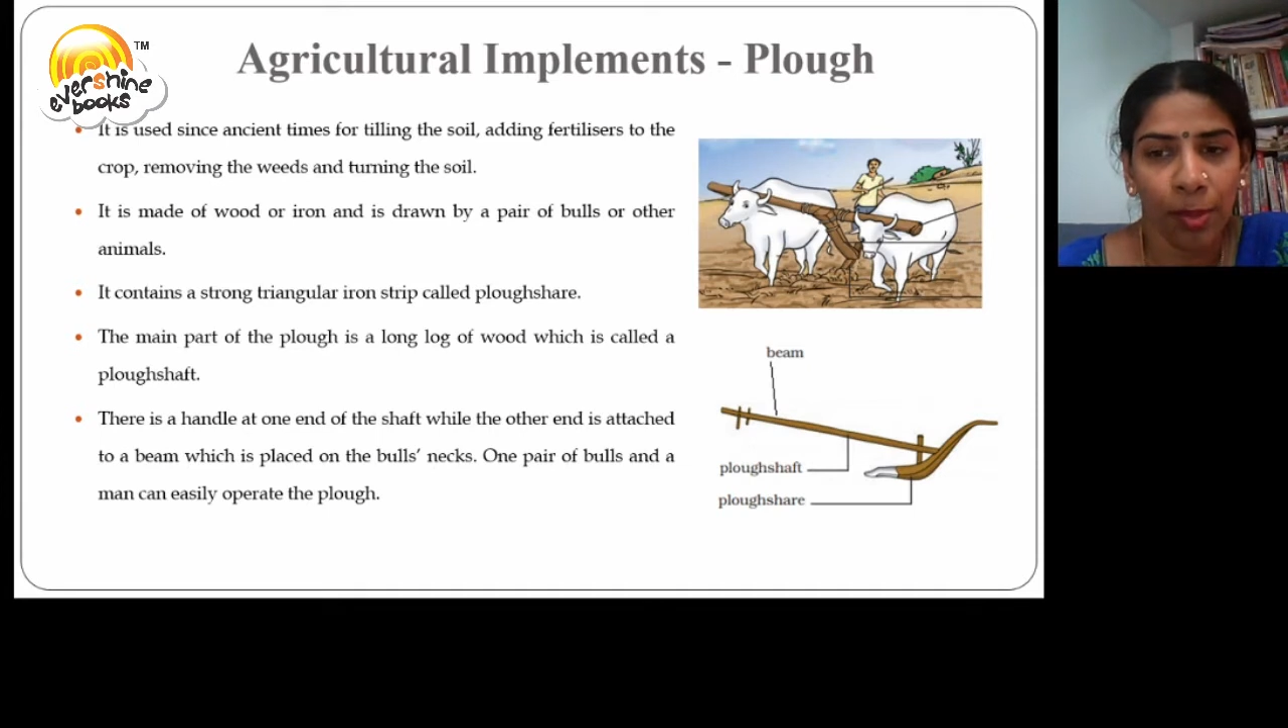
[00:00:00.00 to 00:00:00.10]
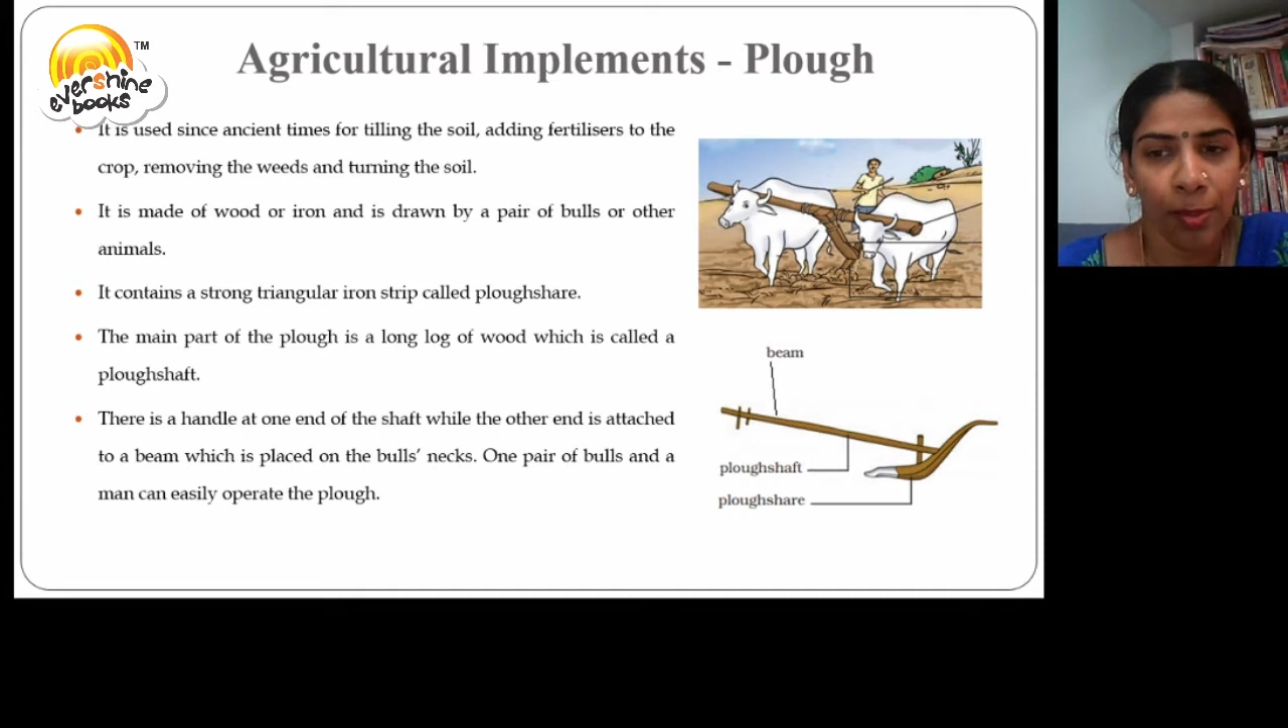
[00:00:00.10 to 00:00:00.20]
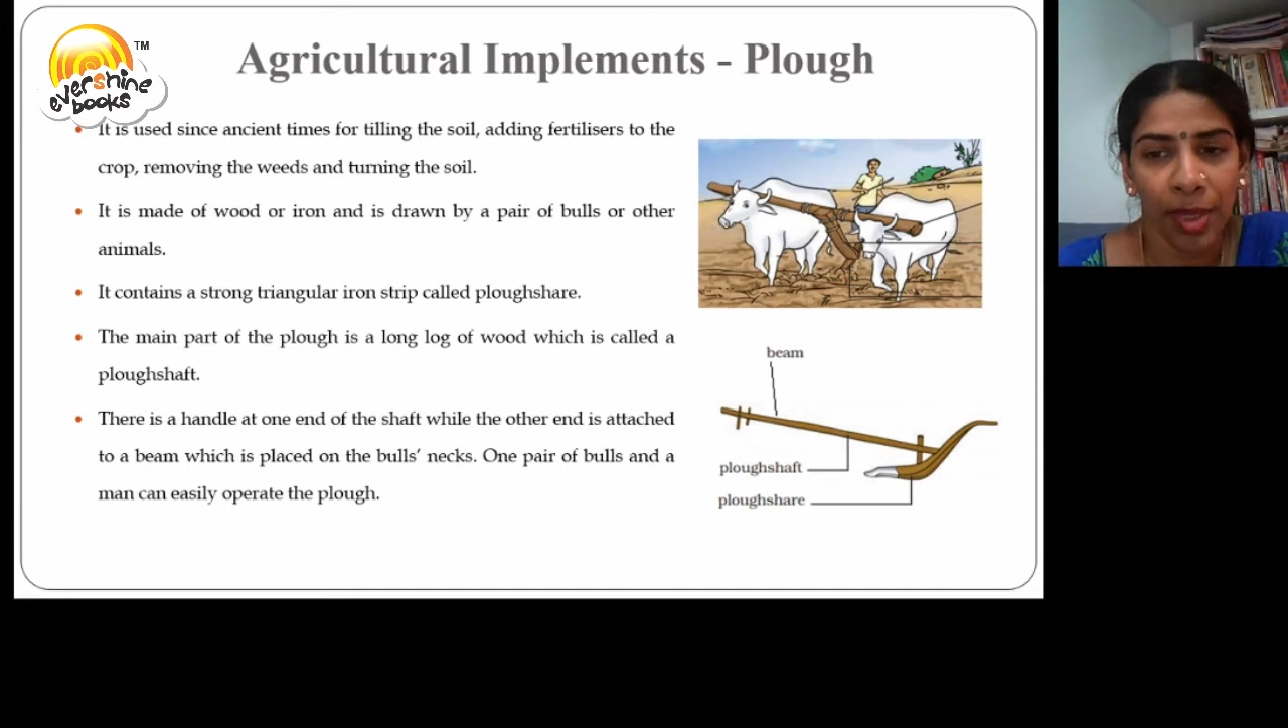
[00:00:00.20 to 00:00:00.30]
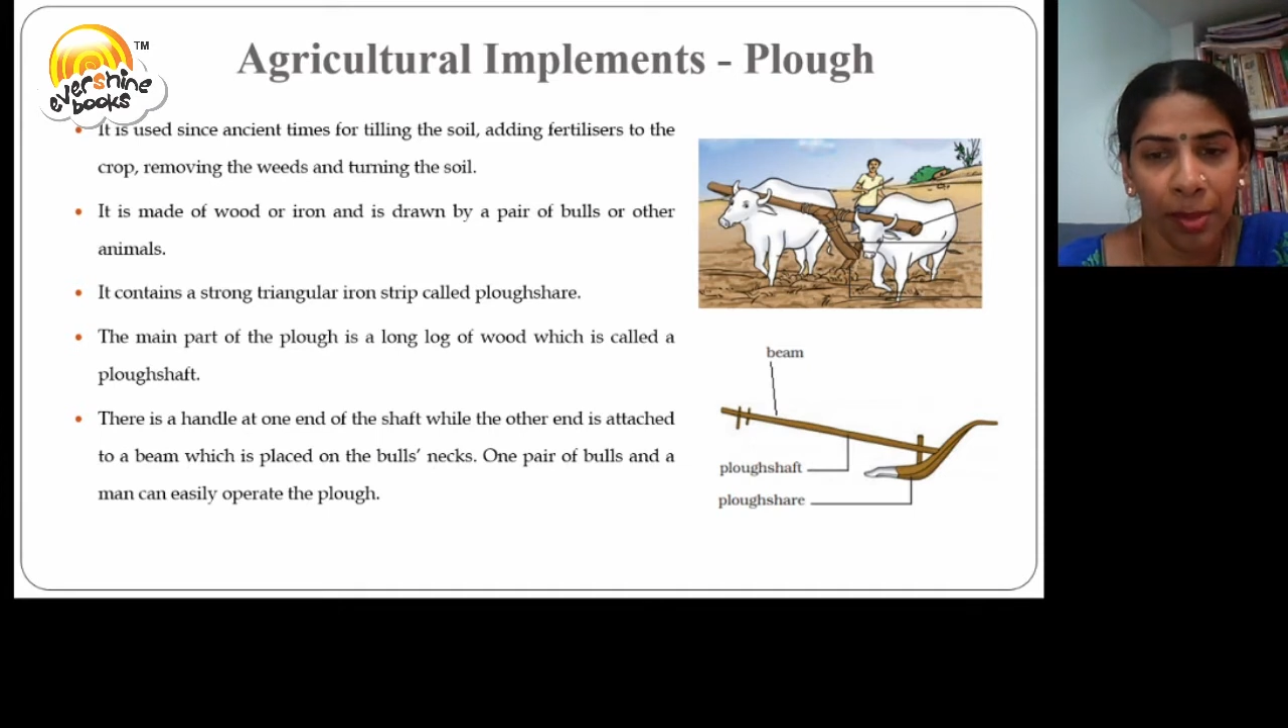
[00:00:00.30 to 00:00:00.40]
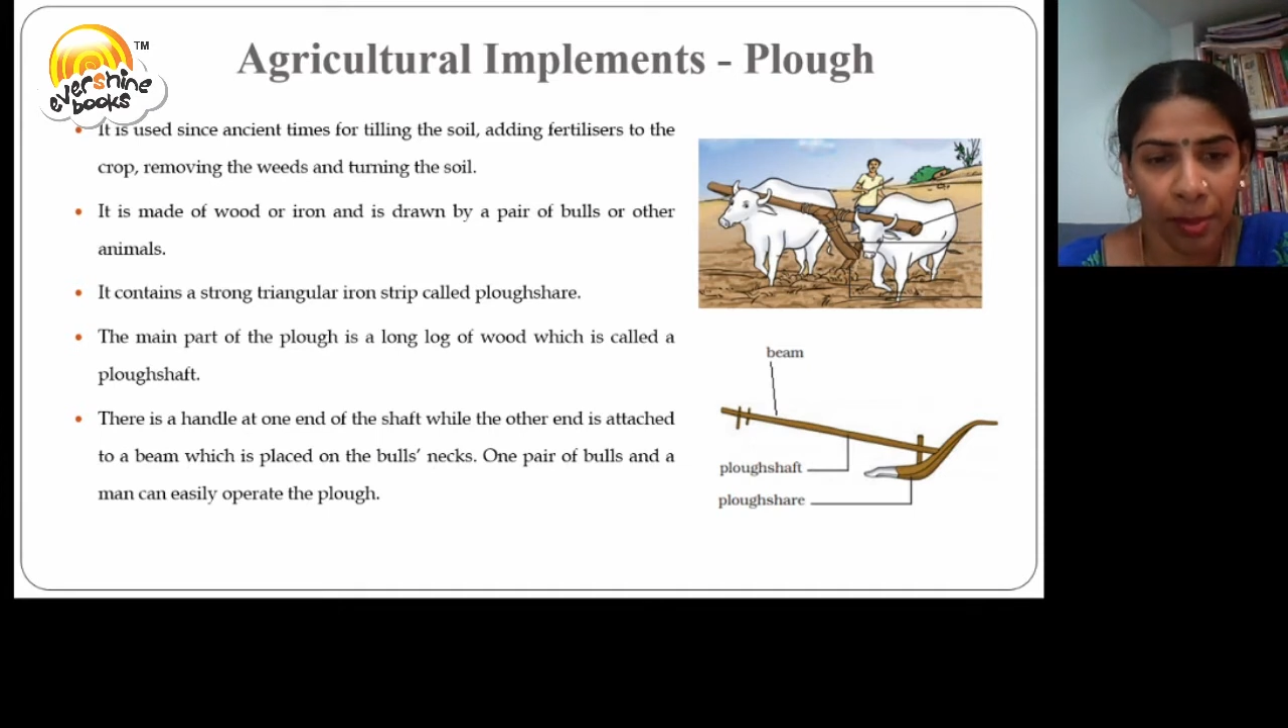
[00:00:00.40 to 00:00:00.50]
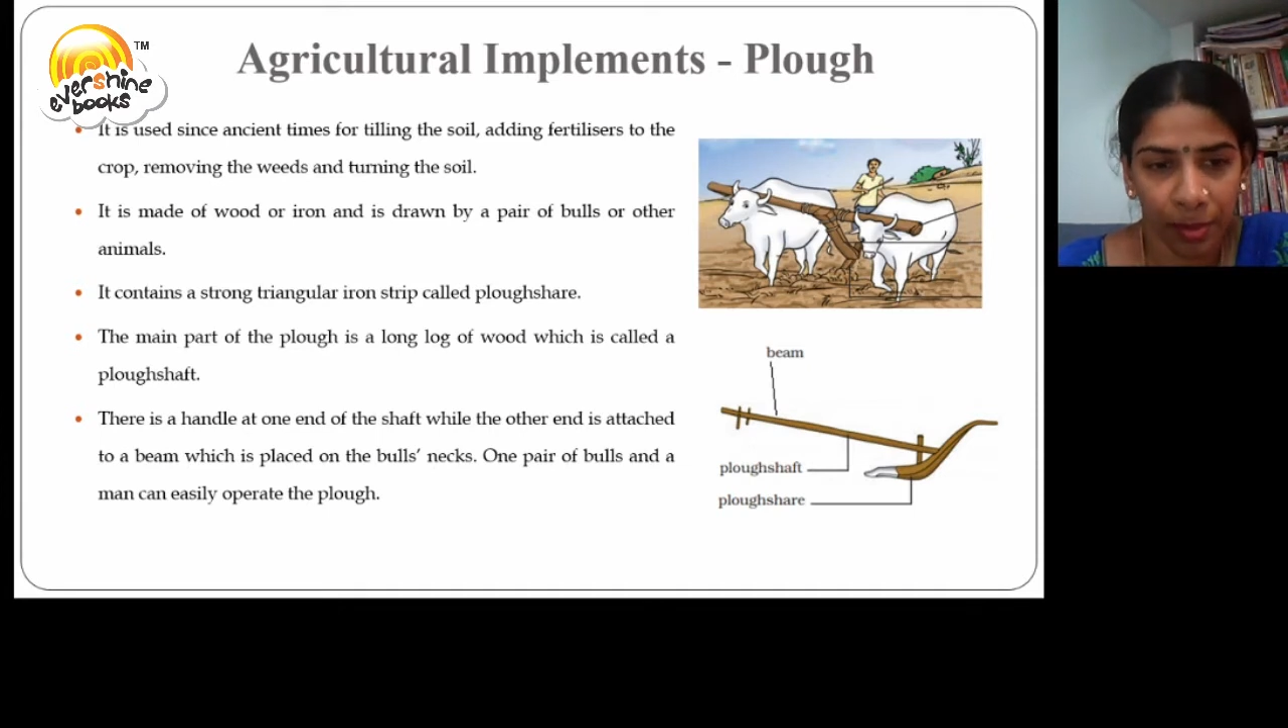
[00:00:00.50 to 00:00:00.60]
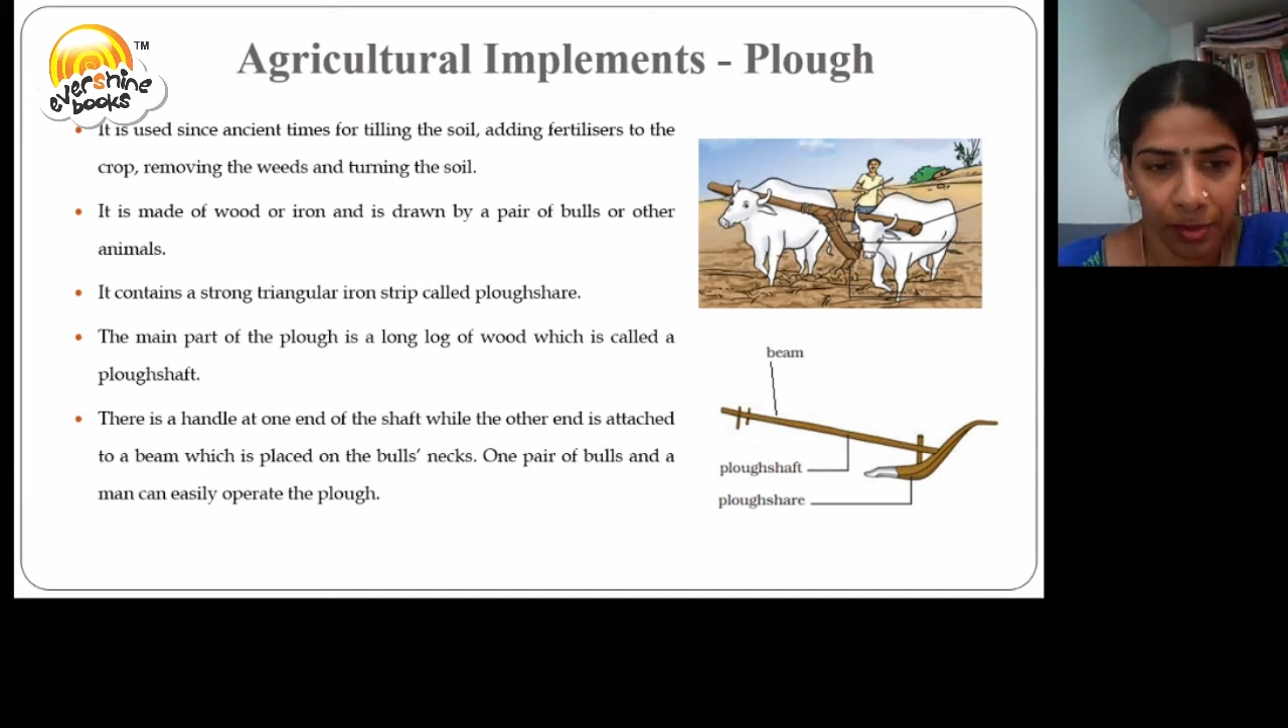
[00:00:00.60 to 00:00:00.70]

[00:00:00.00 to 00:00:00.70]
a beam.